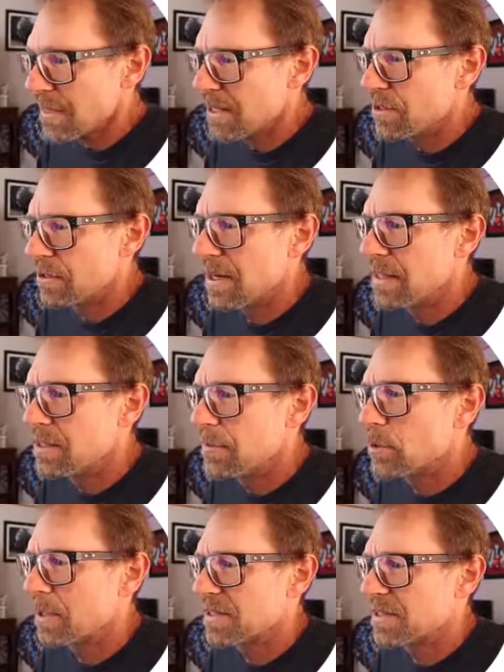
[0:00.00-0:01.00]
your
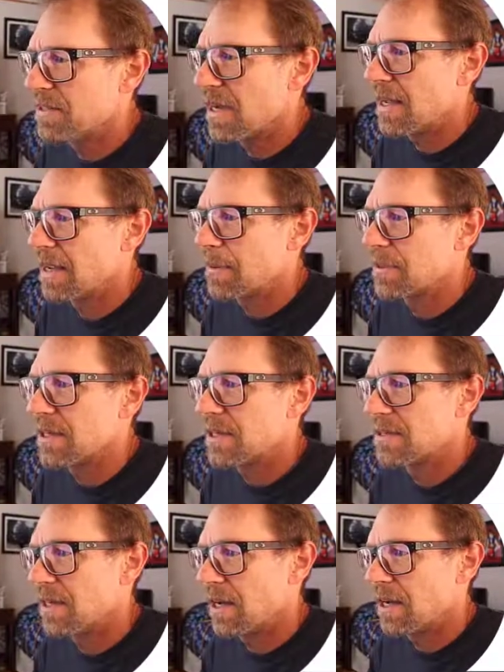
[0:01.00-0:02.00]

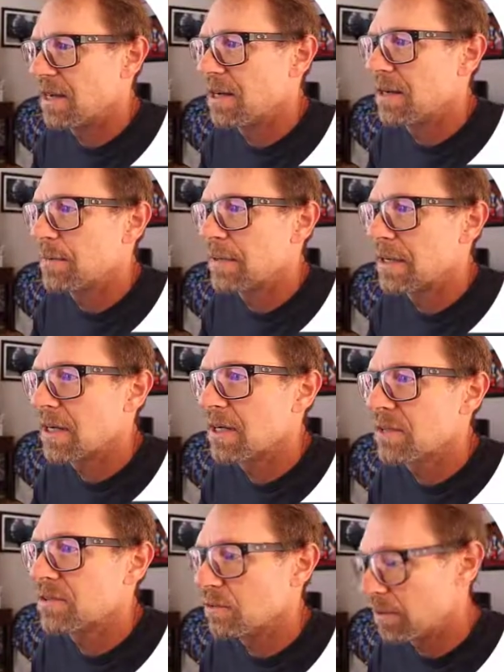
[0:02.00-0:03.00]
aws.amazon.com console